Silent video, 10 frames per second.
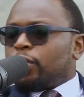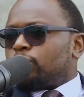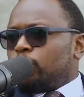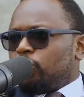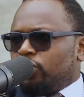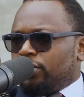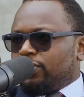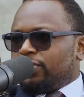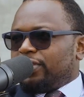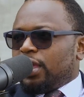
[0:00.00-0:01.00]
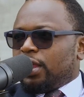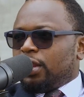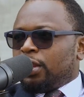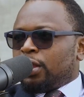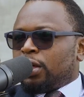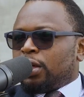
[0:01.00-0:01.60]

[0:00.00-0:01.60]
with small dreams, and